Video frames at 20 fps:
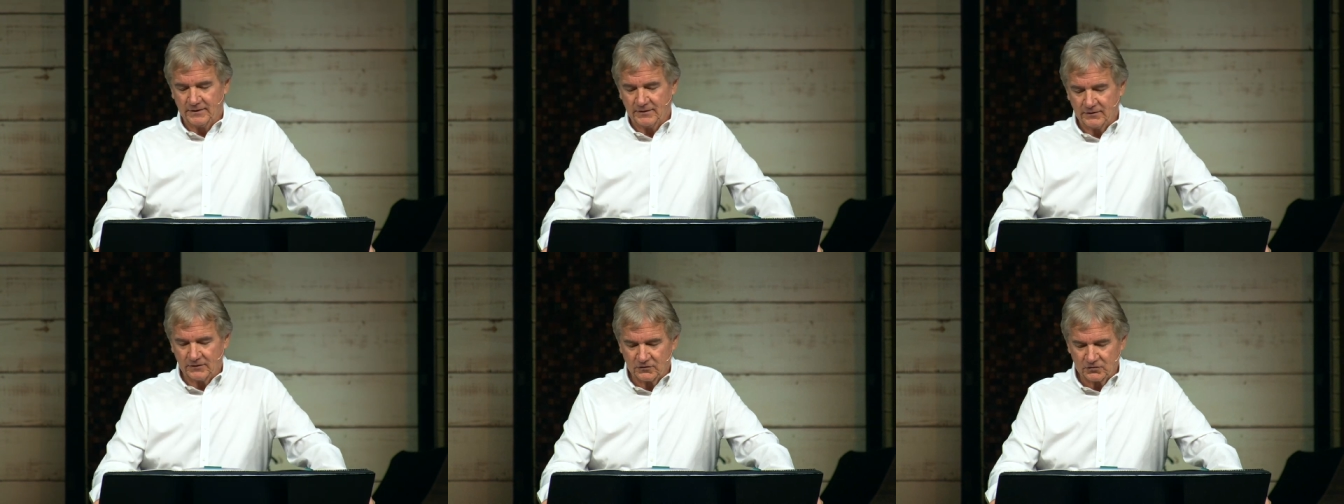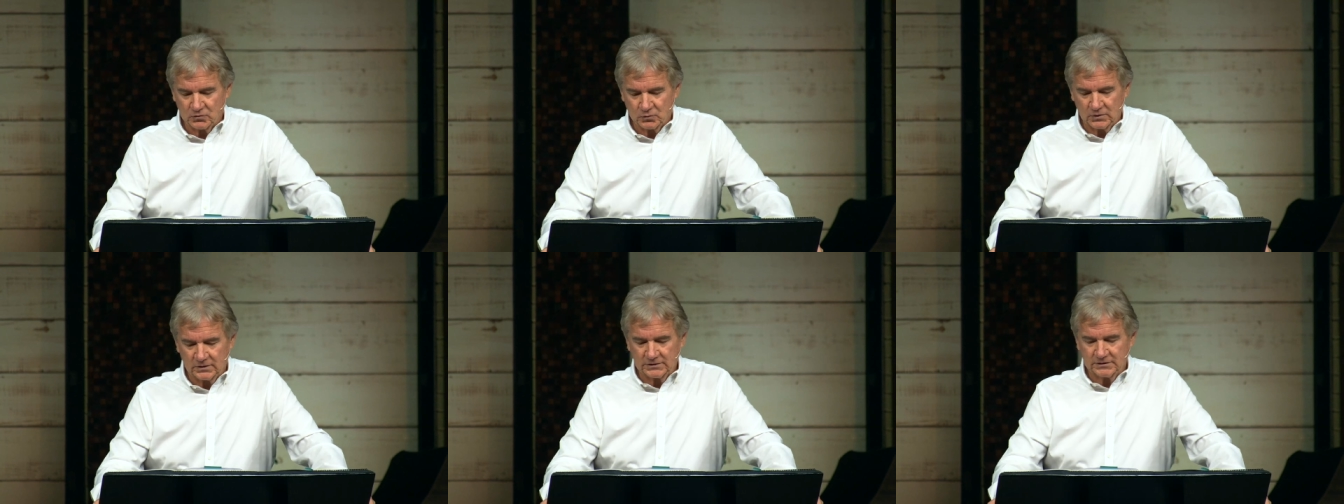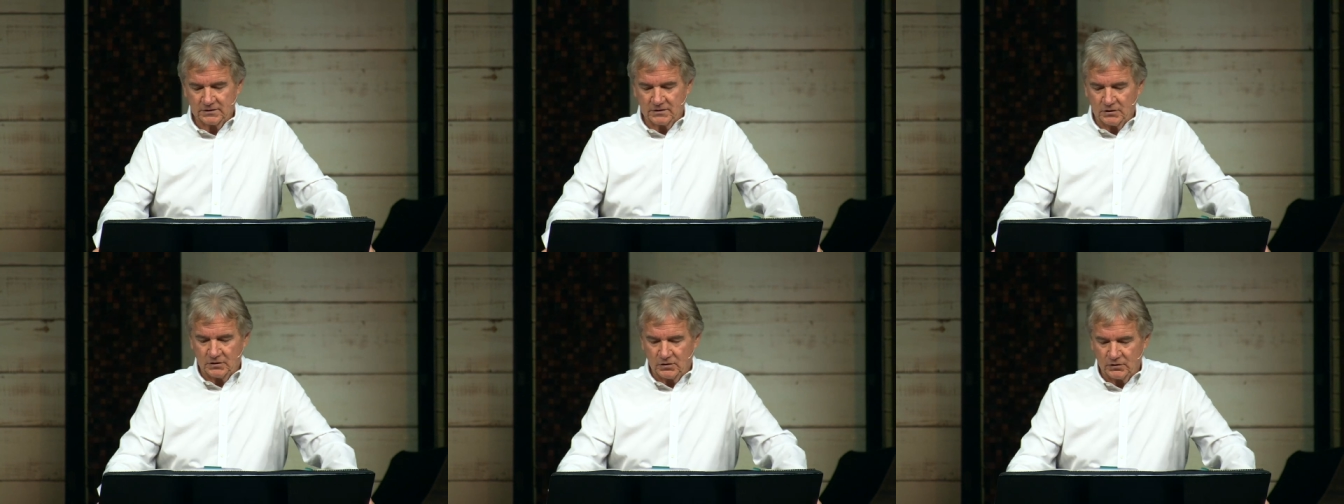There's
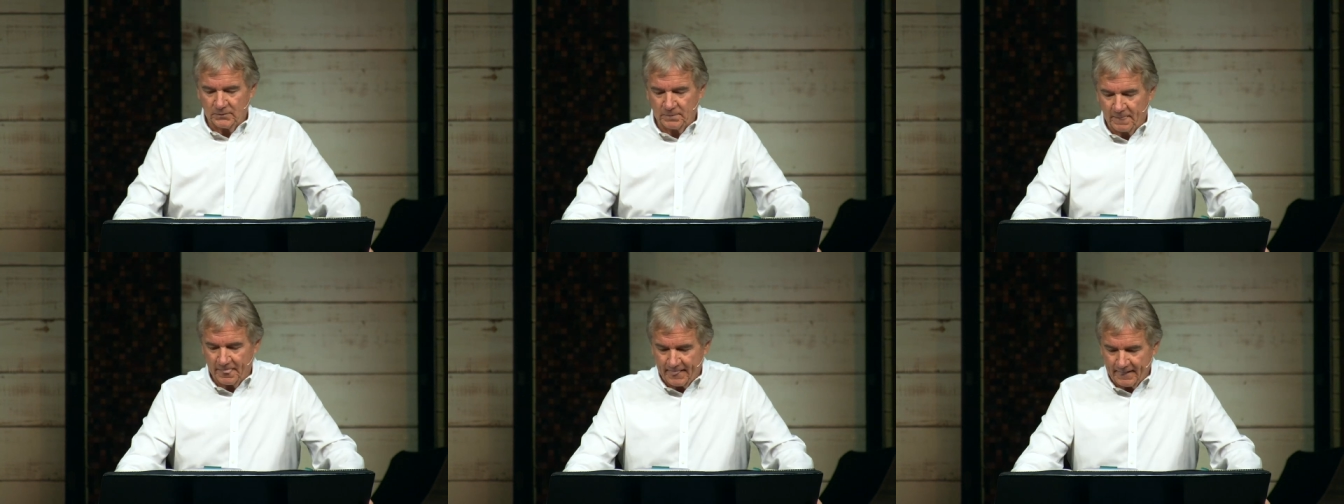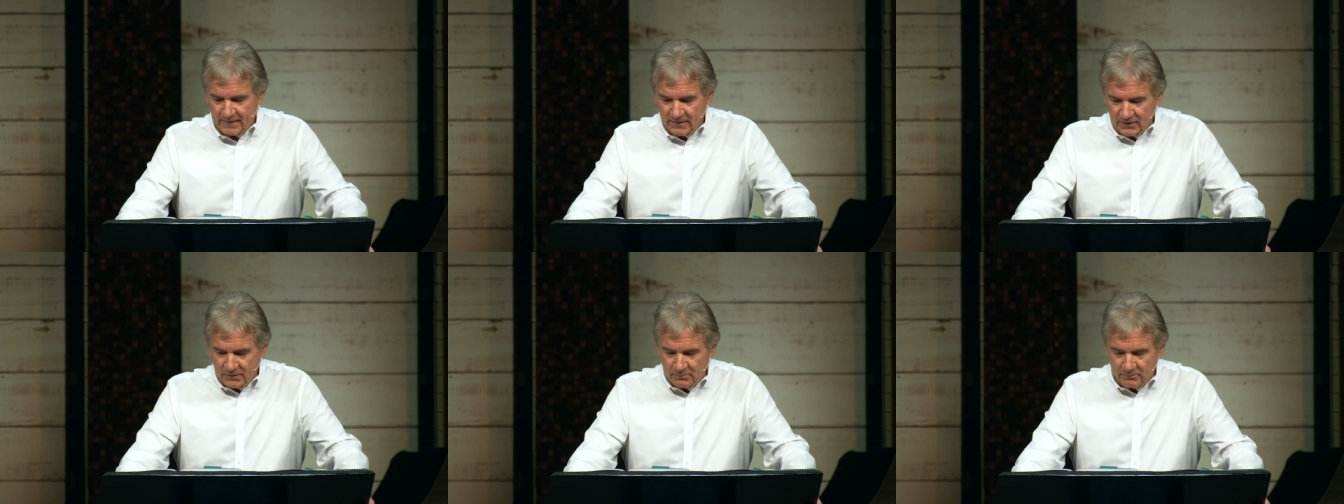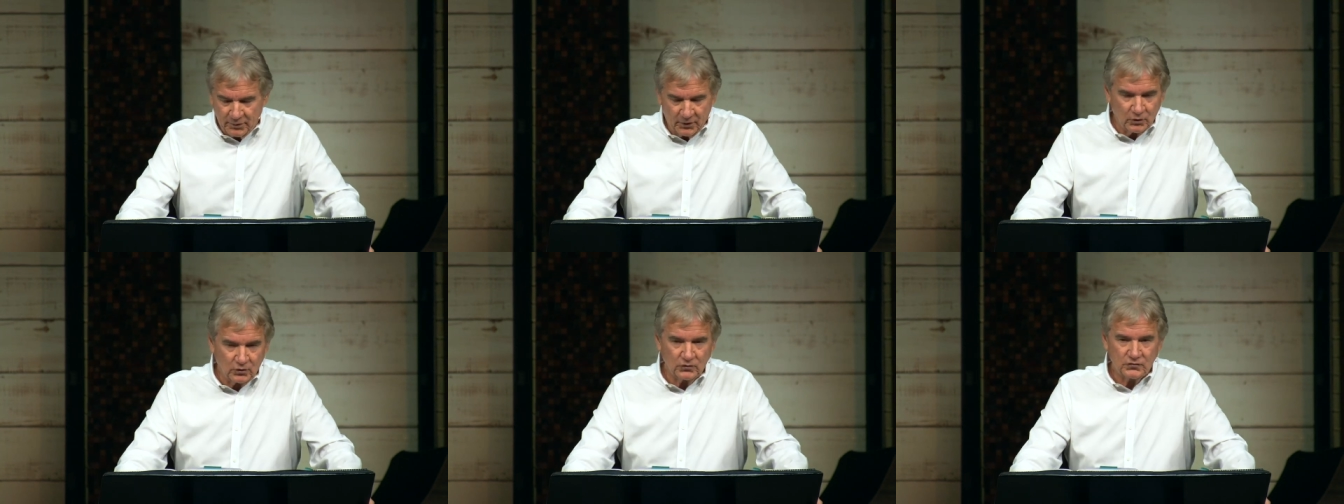one called
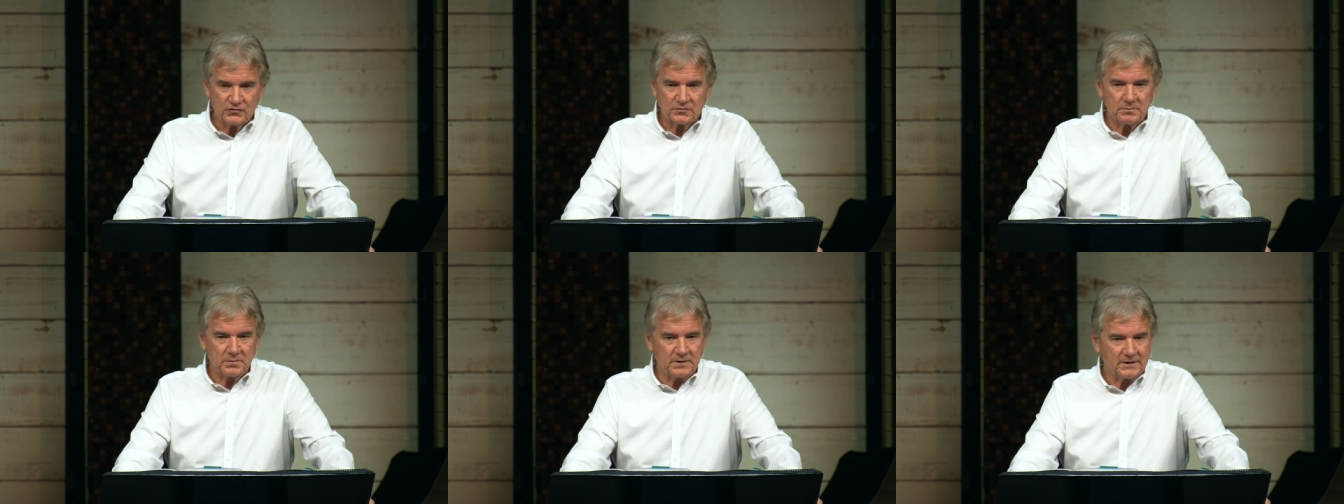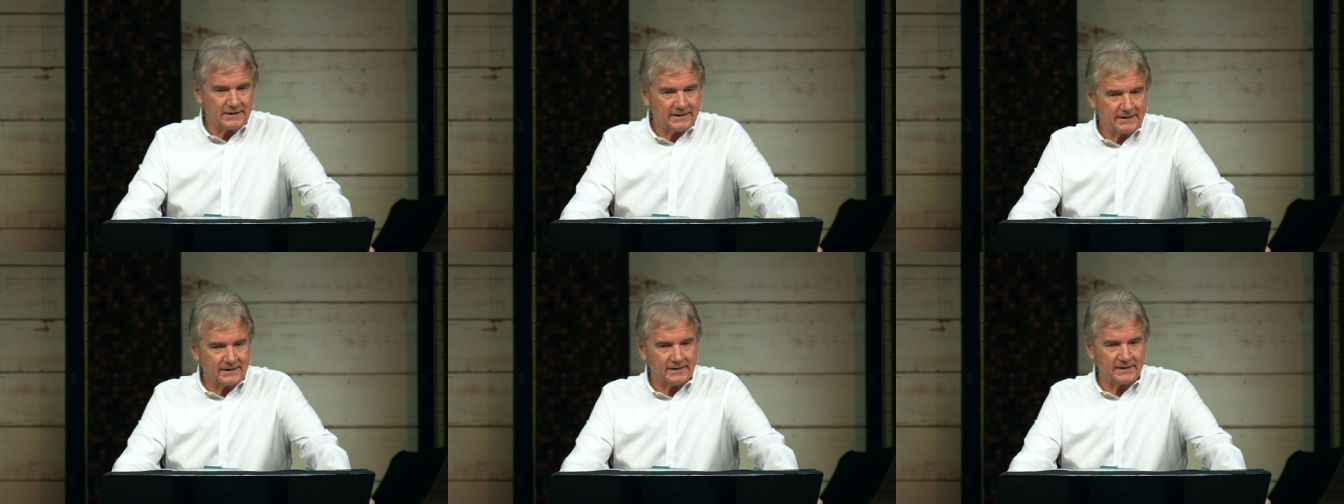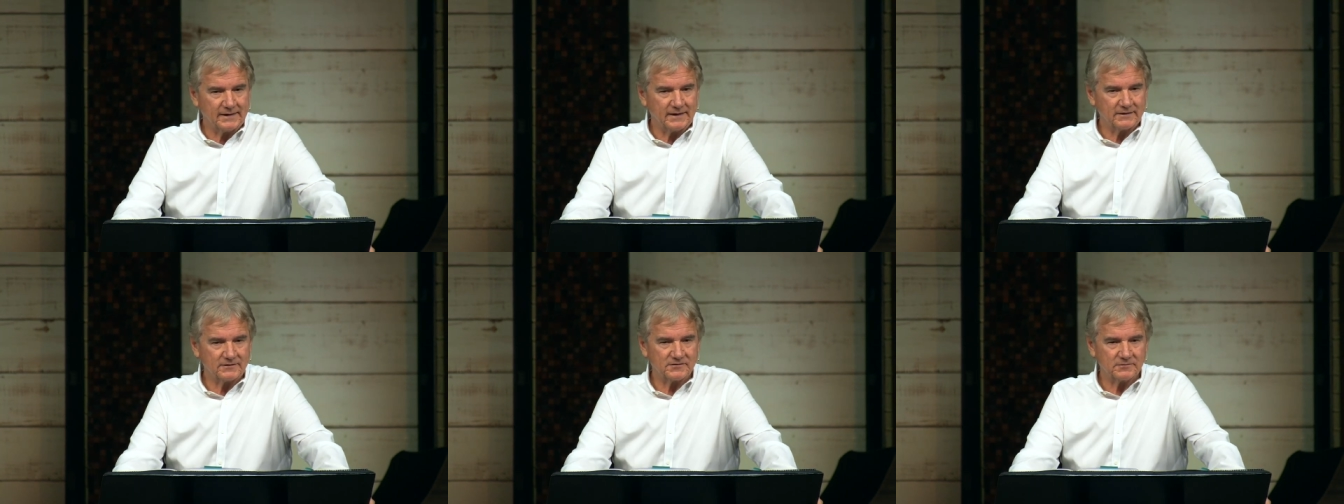
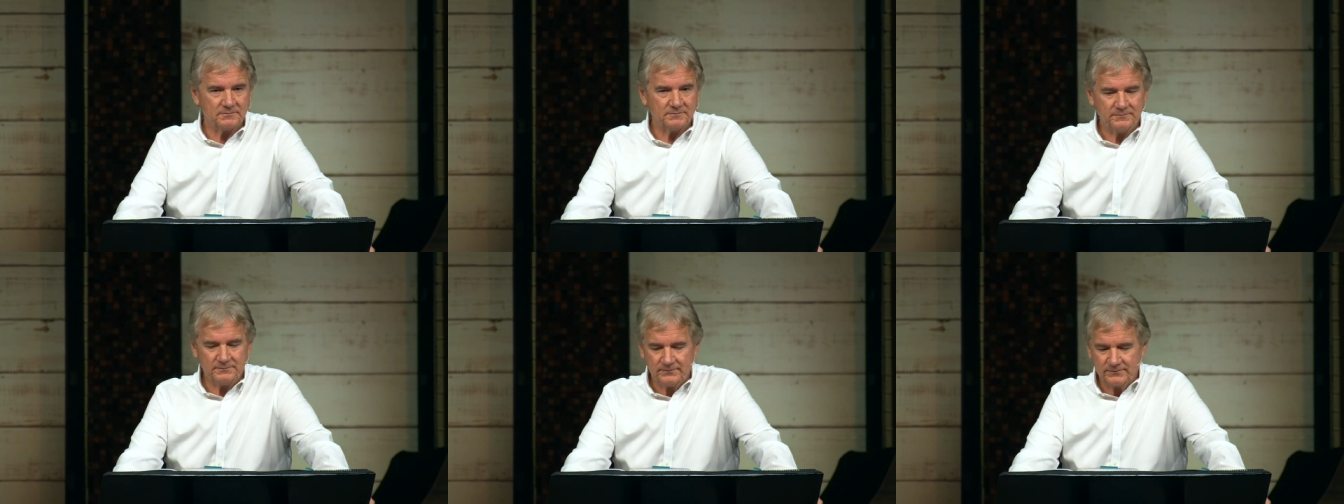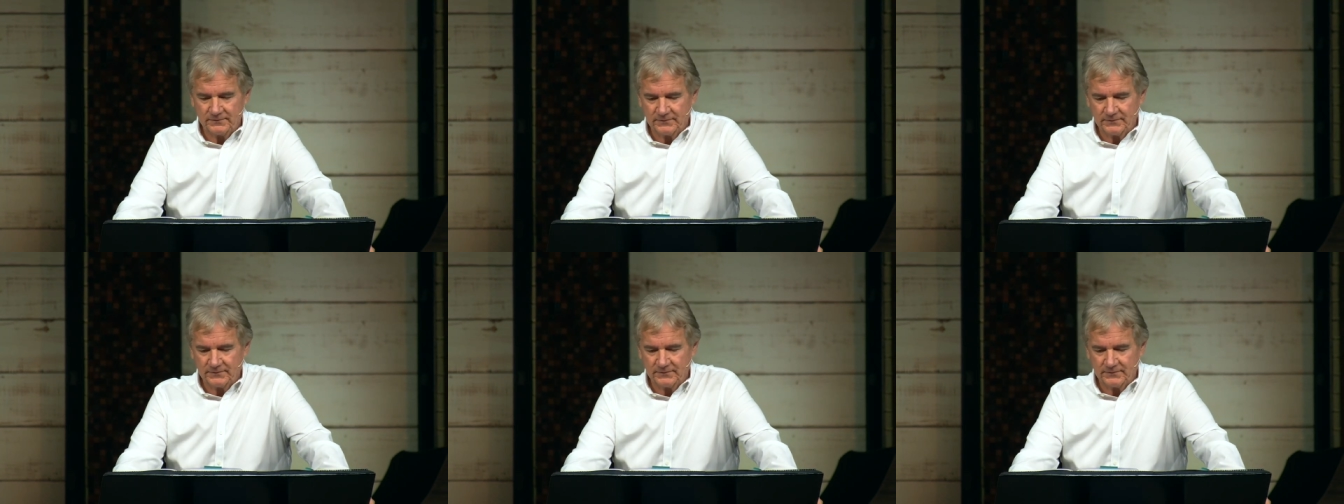postmillennialism,